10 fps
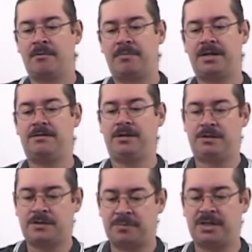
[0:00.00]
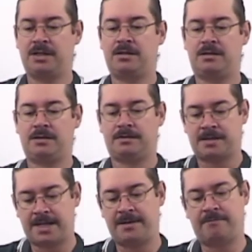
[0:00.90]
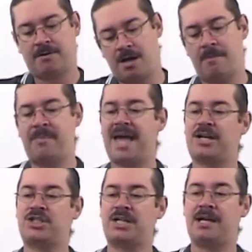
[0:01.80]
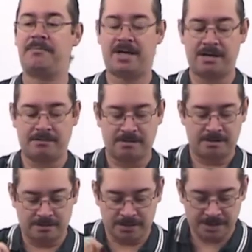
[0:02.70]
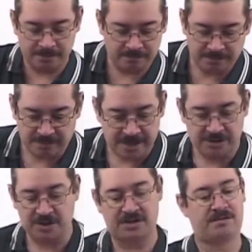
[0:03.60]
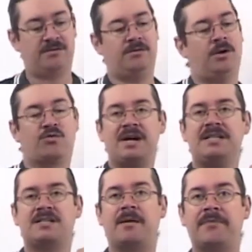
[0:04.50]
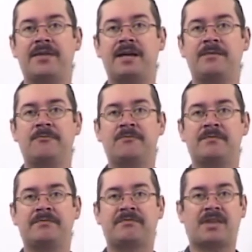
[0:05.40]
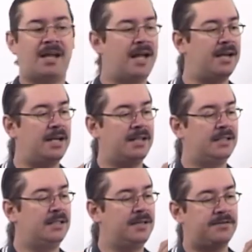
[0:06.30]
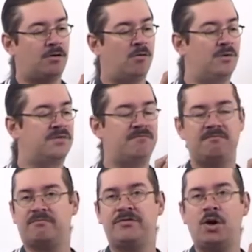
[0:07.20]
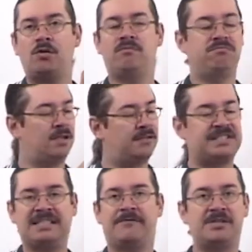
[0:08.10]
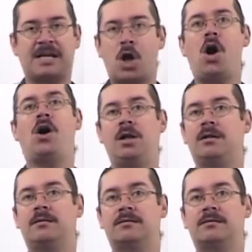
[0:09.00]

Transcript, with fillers: But you know, just put in a little kind of compact shape, and you can then just you know erase something, and it, leaves almost no little slivers at all.